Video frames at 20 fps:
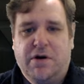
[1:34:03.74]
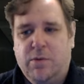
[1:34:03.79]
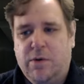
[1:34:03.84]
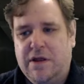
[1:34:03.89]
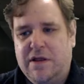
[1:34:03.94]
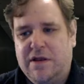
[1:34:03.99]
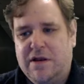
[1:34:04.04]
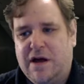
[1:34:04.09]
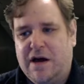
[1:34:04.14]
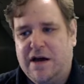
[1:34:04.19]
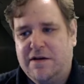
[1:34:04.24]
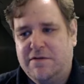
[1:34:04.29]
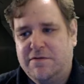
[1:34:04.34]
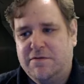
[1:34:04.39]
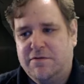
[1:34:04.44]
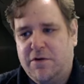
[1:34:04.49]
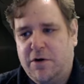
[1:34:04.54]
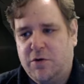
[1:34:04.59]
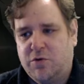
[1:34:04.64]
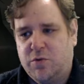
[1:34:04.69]
with like
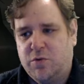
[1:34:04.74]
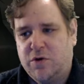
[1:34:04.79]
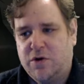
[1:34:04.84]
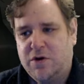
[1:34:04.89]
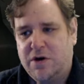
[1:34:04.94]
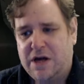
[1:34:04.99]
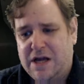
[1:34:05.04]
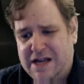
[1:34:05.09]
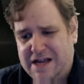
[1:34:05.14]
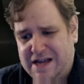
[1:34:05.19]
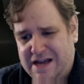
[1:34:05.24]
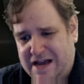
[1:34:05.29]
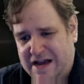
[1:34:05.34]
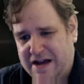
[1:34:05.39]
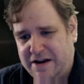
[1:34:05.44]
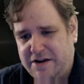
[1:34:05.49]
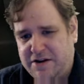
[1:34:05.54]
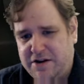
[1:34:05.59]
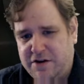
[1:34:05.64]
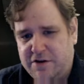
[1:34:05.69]
Old War
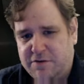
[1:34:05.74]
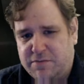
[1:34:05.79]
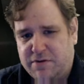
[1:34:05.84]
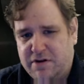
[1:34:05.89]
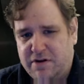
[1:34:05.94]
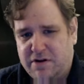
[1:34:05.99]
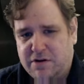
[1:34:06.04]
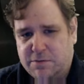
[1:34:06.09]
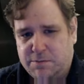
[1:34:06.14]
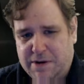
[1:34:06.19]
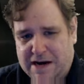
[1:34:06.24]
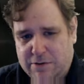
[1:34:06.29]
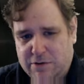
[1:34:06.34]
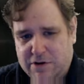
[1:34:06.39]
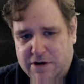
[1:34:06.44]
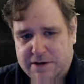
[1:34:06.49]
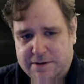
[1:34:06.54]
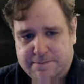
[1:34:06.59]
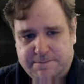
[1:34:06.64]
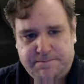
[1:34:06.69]
and use Prolonged
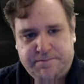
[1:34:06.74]
Power.